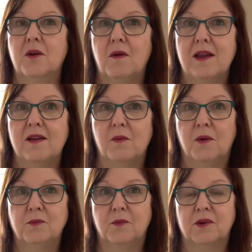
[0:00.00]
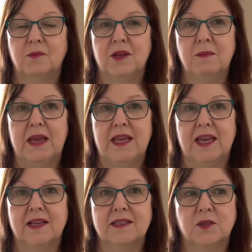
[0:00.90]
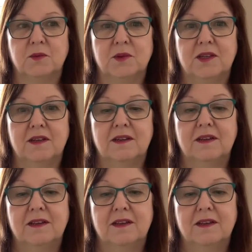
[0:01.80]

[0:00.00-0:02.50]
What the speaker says: quite know what I'm going to make yet, so I'm going